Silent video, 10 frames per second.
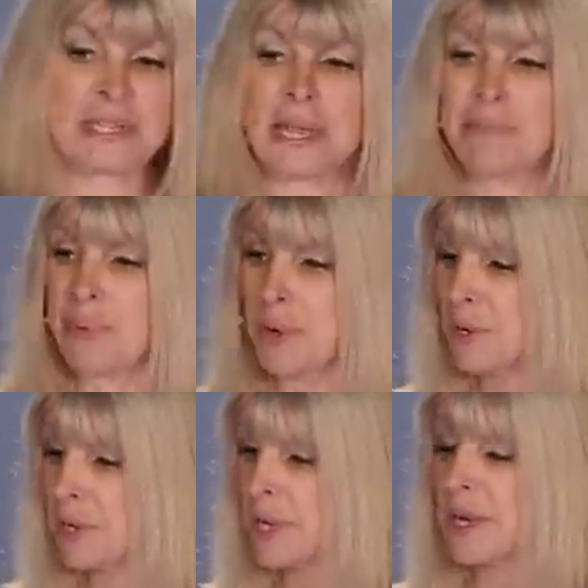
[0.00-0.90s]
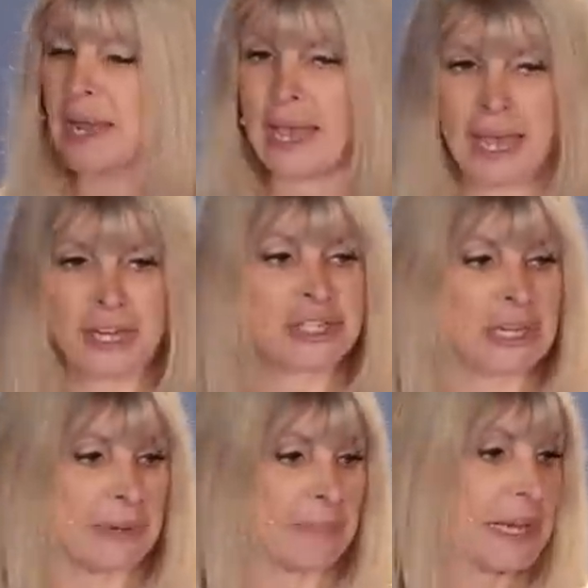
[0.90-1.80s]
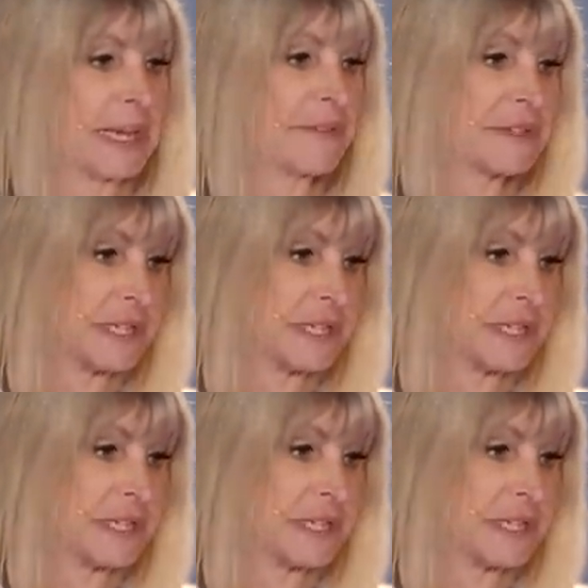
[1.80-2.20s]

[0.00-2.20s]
that their body actually believes